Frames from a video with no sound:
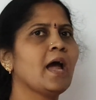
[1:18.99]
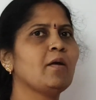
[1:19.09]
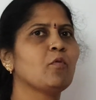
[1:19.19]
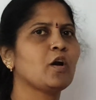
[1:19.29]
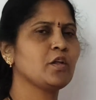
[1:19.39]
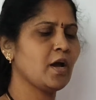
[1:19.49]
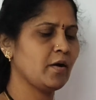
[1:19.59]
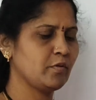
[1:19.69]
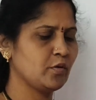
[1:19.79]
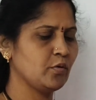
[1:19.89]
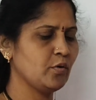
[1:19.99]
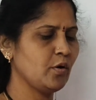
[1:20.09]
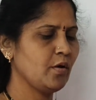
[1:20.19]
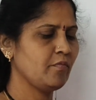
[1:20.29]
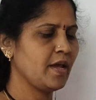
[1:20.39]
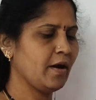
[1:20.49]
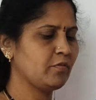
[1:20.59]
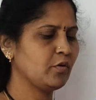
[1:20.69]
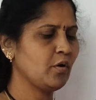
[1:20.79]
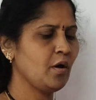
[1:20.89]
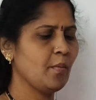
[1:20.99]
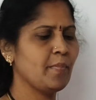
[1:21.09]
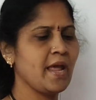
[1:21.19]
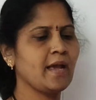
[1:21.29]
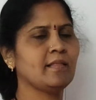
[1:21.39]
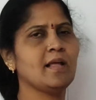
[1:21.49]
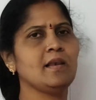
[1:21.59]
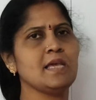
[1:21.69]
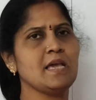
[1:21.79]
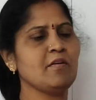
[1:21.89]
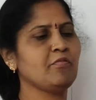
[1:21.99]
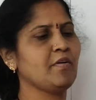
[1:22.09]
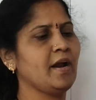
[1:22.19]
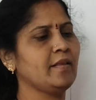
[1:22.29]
and what you have to do, we have to break the leaf